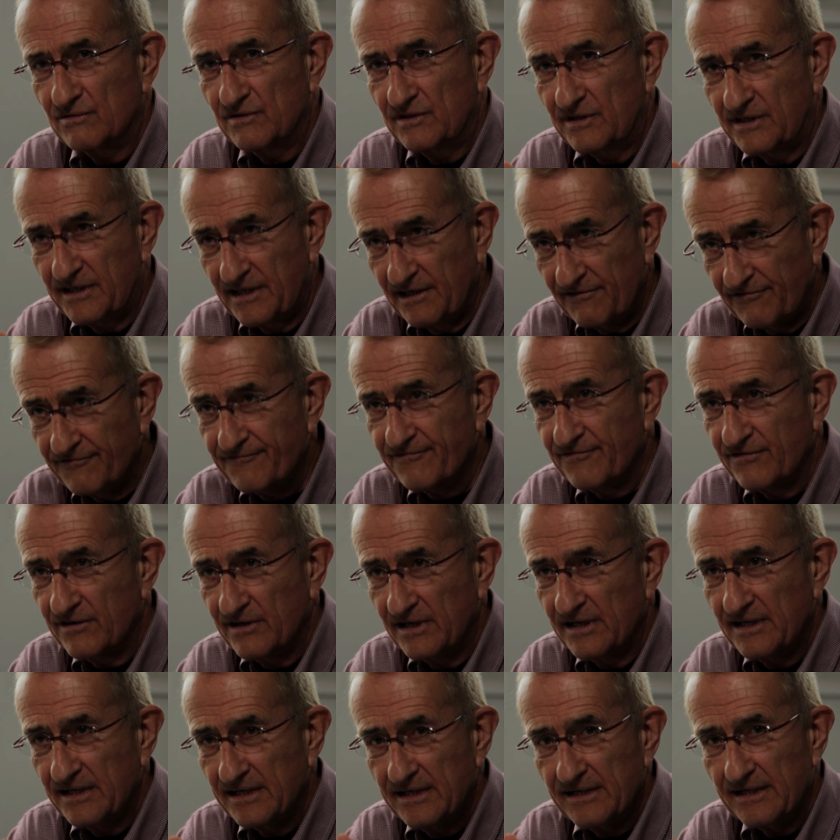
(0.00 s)
give
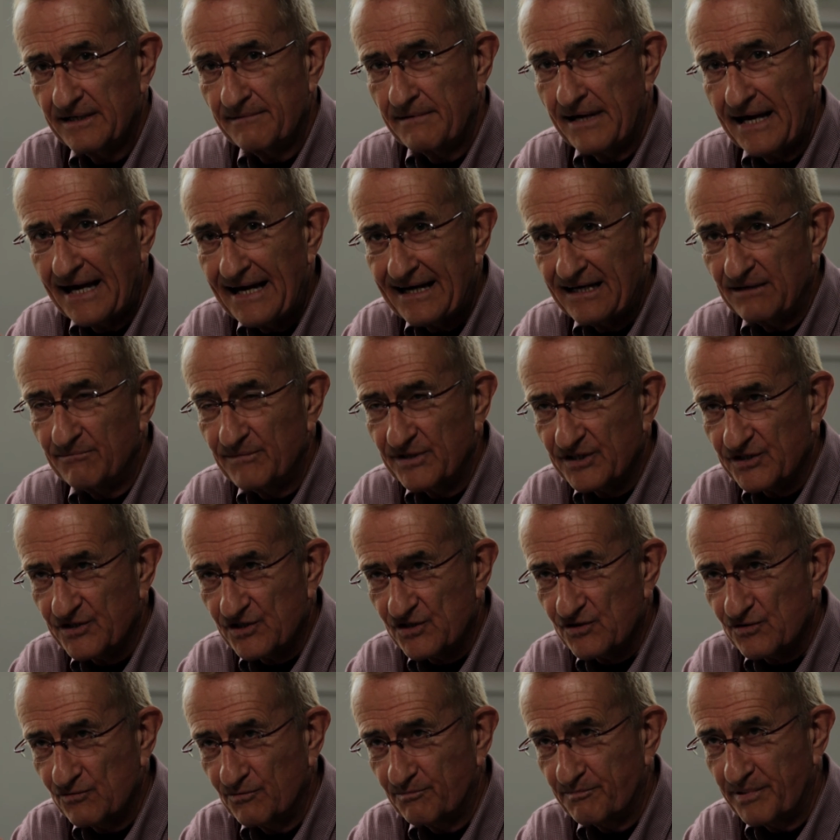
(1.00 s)
elements
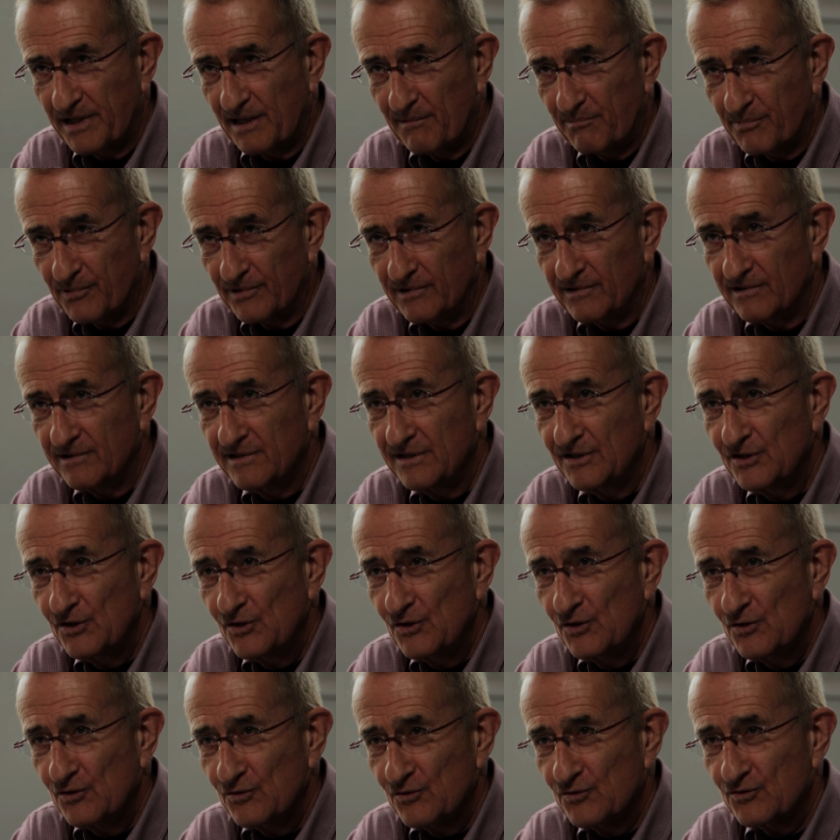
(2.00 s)
to people,
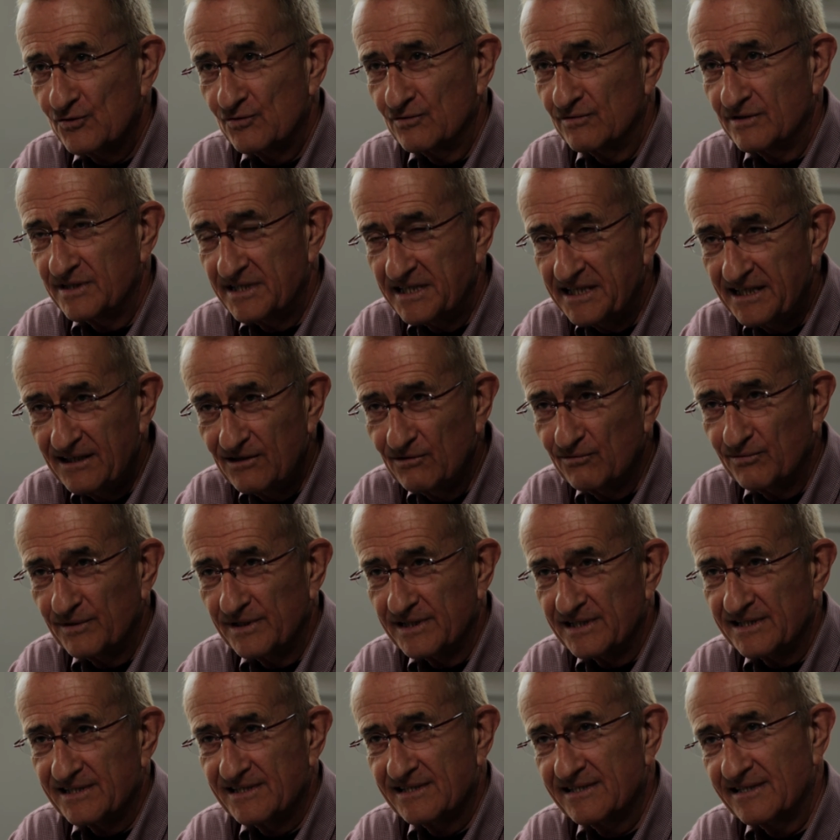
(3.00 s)
to deal
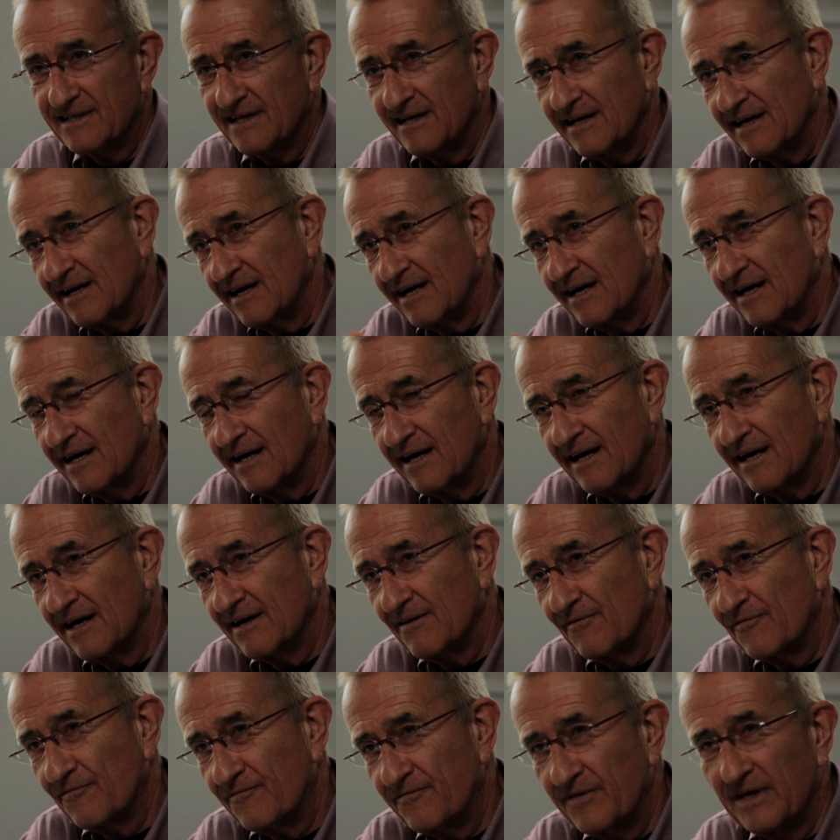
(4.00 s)
with
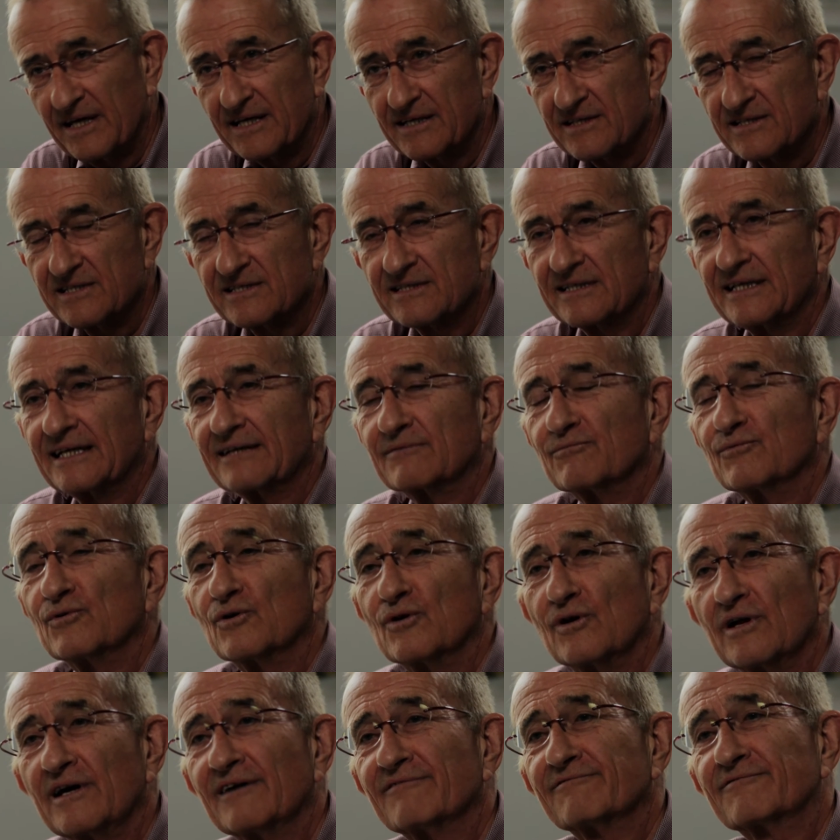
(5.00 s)
things that
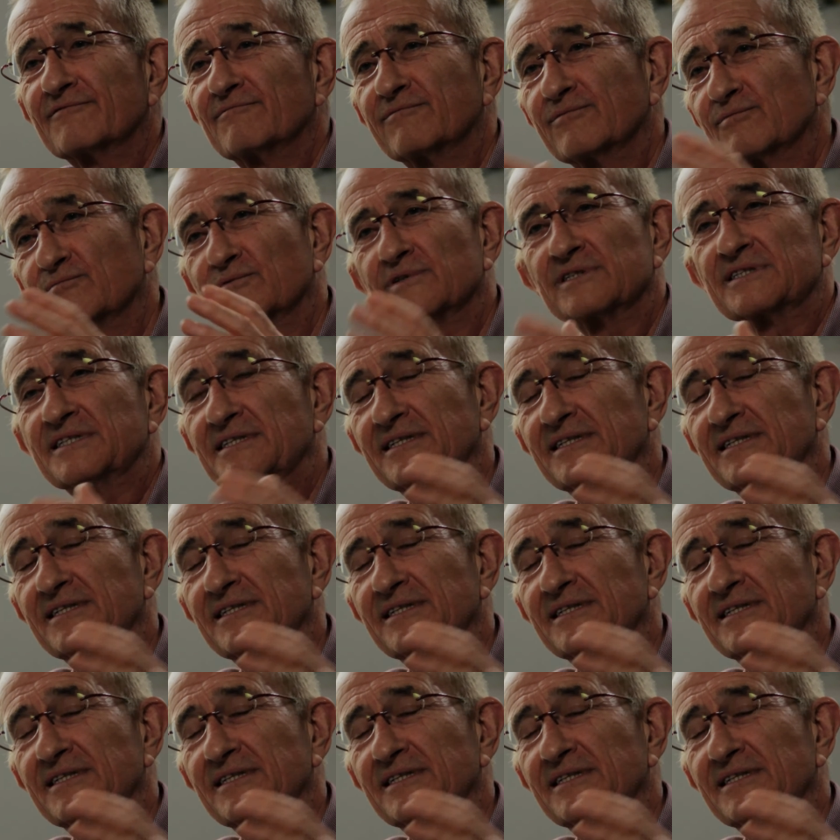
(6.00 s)
were left with